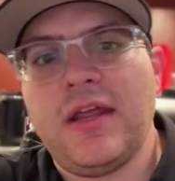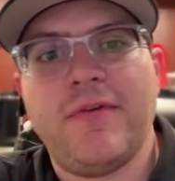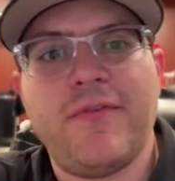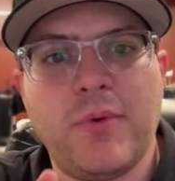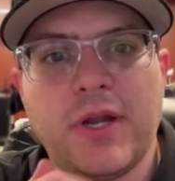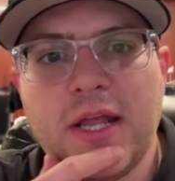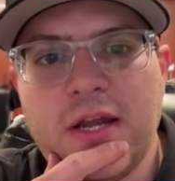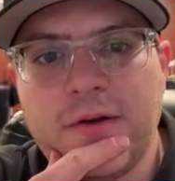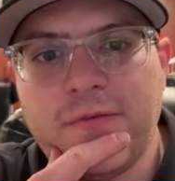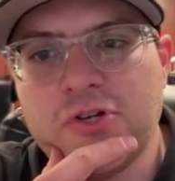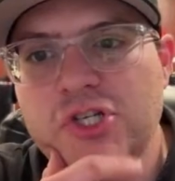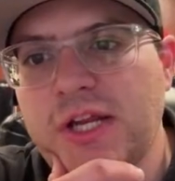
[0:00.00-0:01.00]
If you want to enter
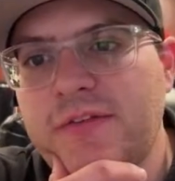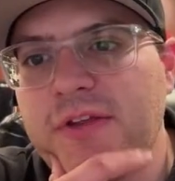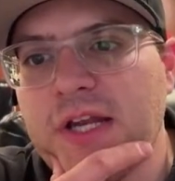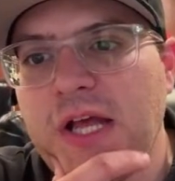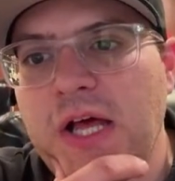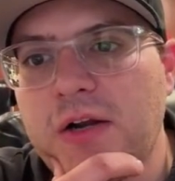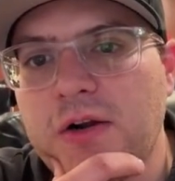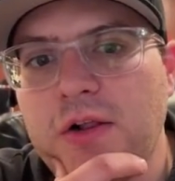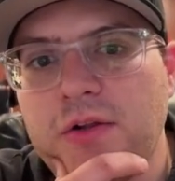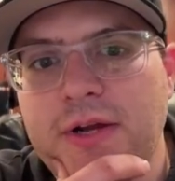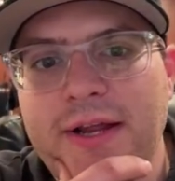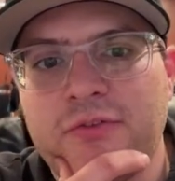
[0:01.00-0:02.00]
for a chance to get a $100
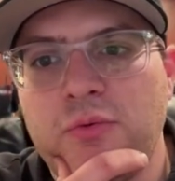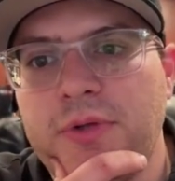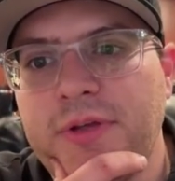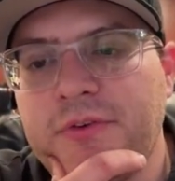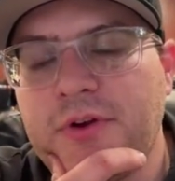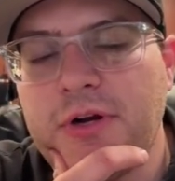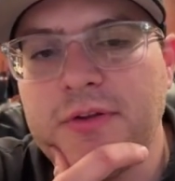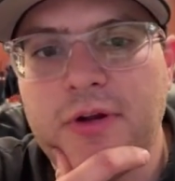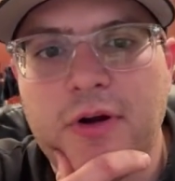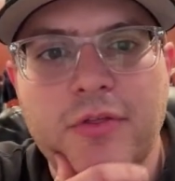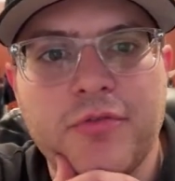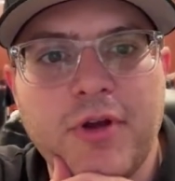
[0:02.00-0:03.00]
xTool gift card, there
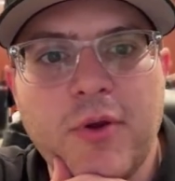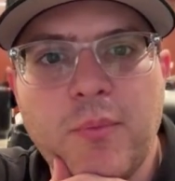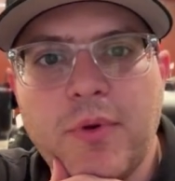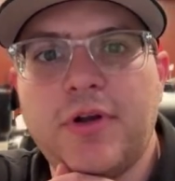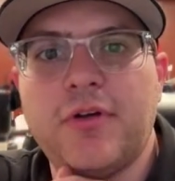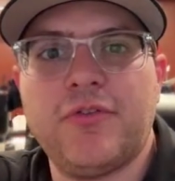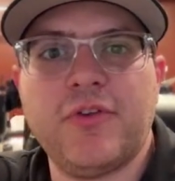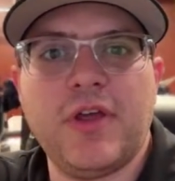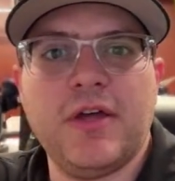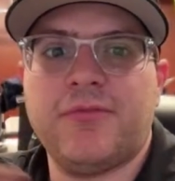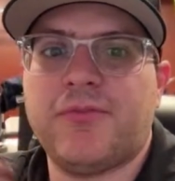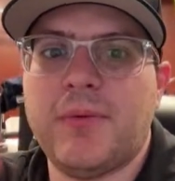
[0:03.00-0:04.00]
are 3 winners
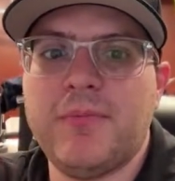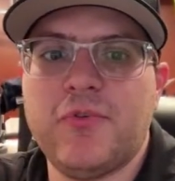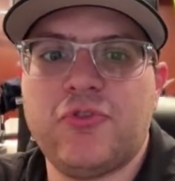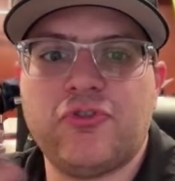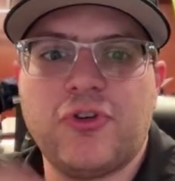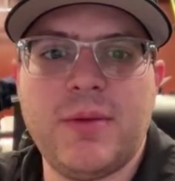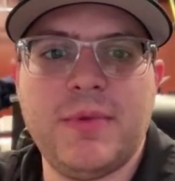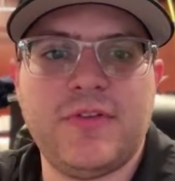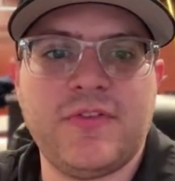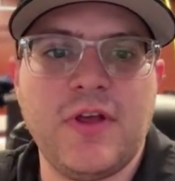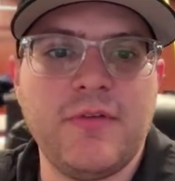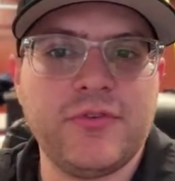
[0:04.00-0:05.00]
from the stream
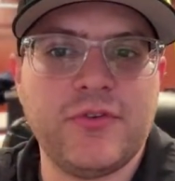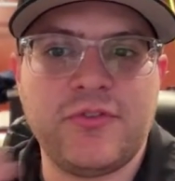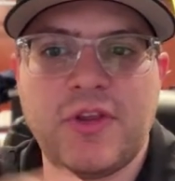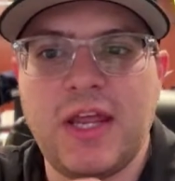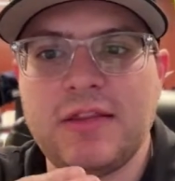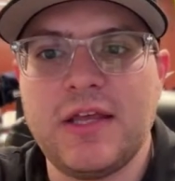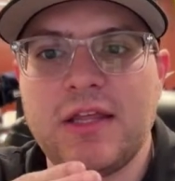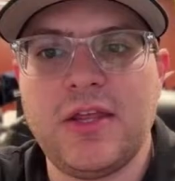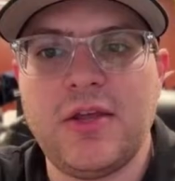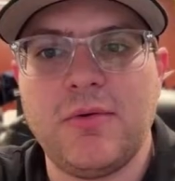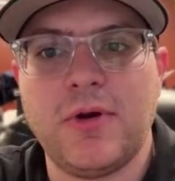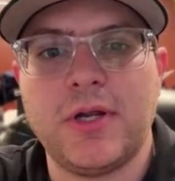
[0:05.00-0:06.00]
itself. So scan that
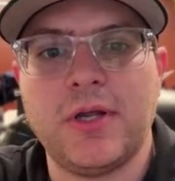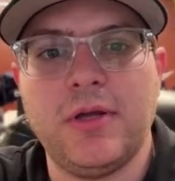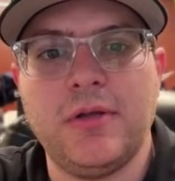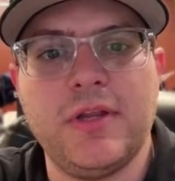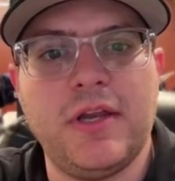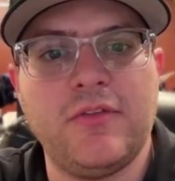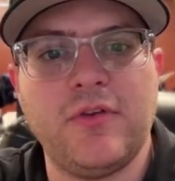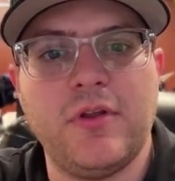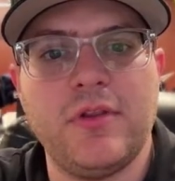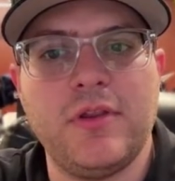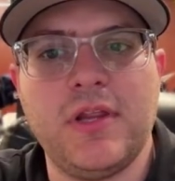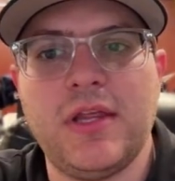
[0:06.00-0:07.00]
QR code that is
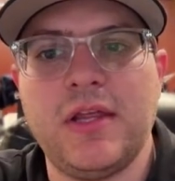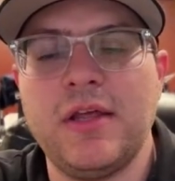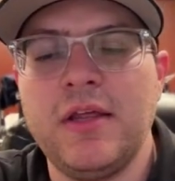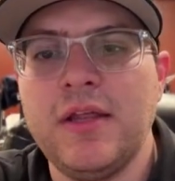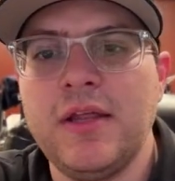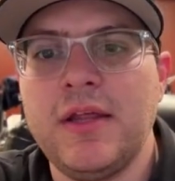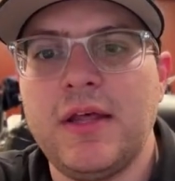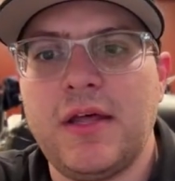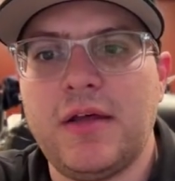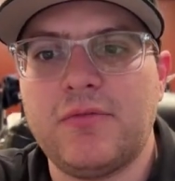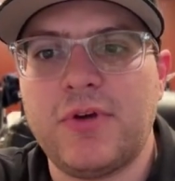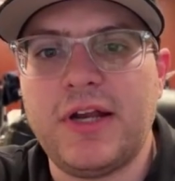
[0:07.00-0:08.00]
on the
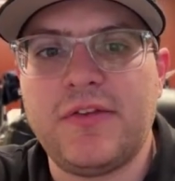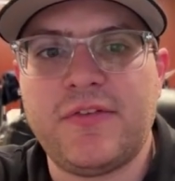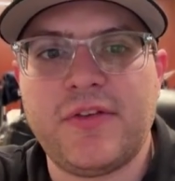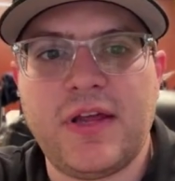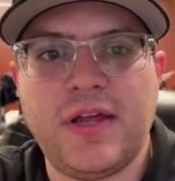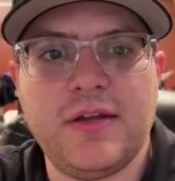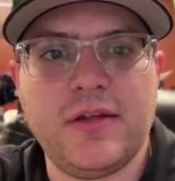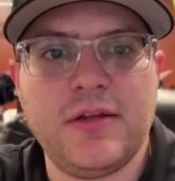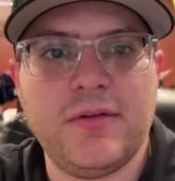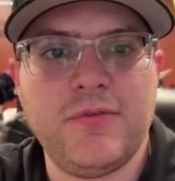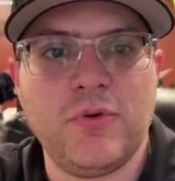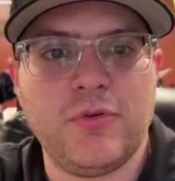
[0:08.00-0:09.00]
right side
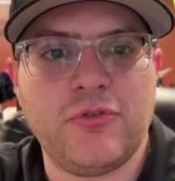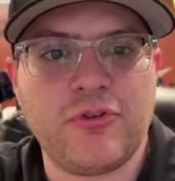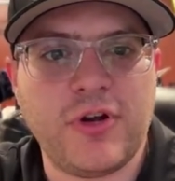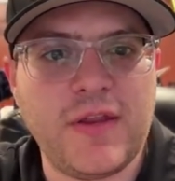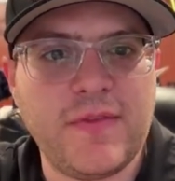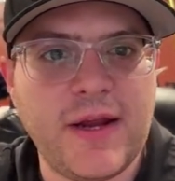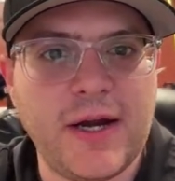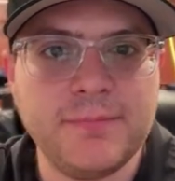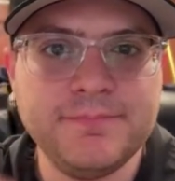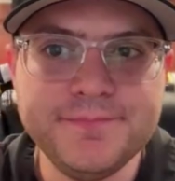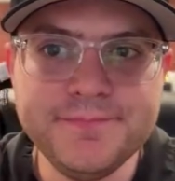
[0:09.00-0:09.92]
of your screen there.